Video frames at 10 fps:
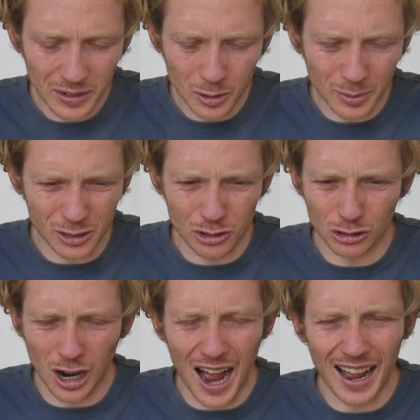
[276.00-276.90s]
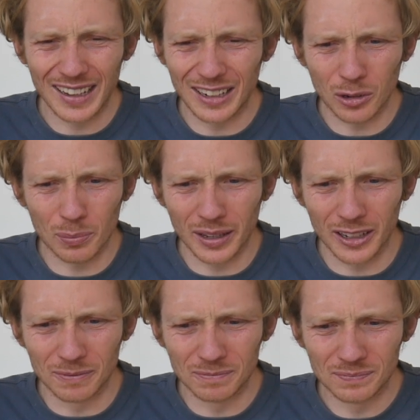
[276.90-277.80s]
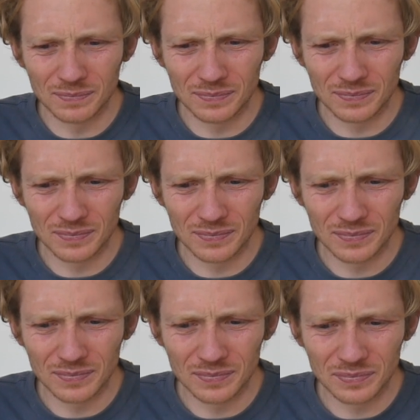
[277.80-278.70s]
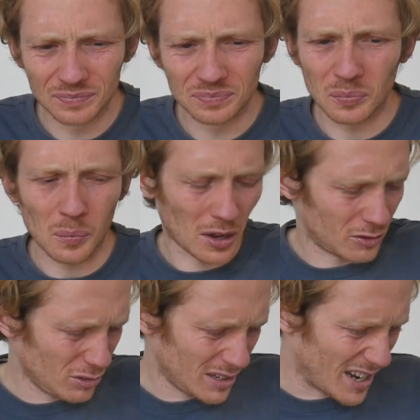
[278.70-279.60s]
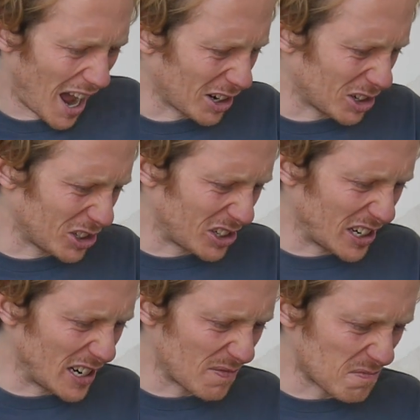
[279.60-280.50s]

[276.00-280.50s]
little bit dry, a little bit. It's really not a good tea.